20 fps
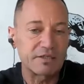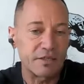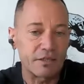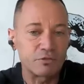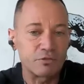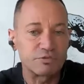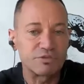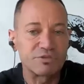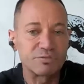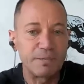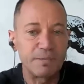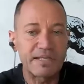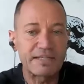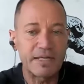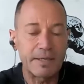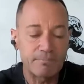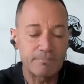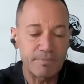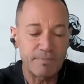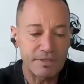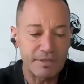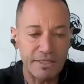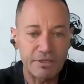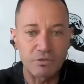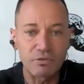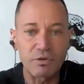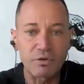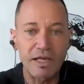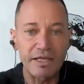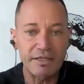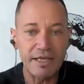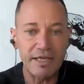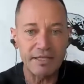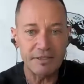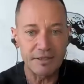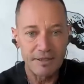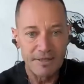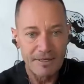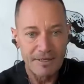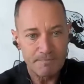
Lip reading: I respect them, but I don't like that